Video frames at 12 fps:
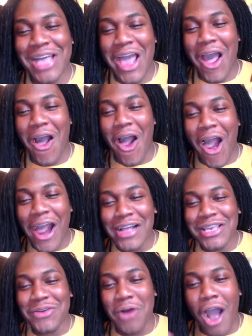How are
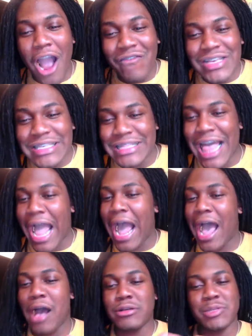you? Harvey's in the
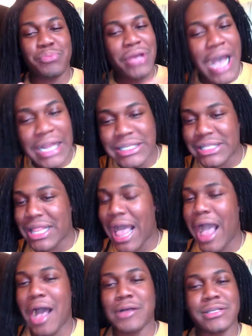house. Brianna's in the
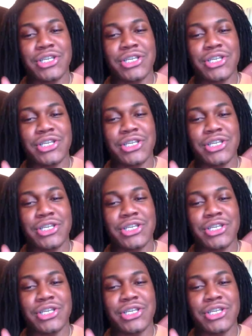house.